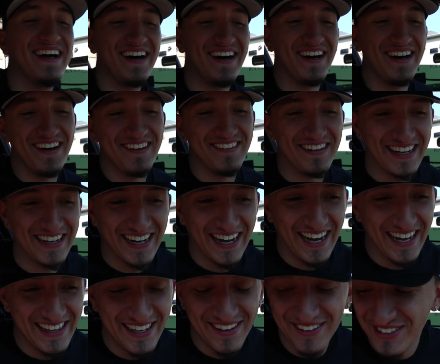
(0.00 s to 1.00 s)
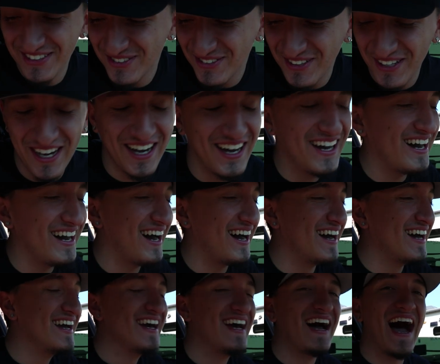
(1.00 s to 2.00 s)
Oh my God, that was. I
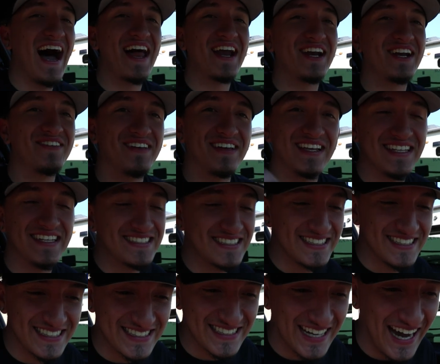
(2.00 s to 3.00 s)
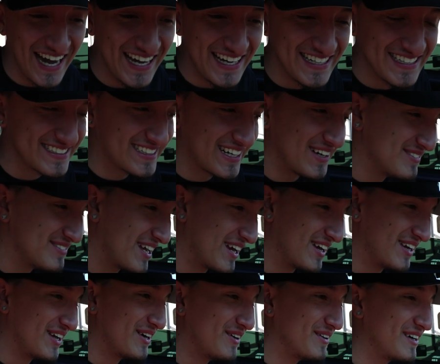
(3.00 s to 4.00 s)
don't even listen to this guy. He just comes
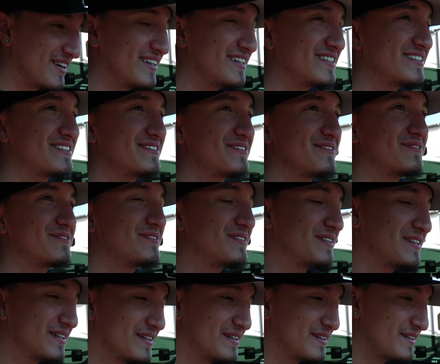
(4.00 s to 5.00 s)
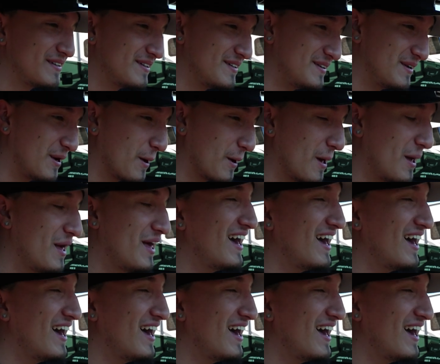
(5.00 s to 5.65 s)
out of nowhere. Just, you know.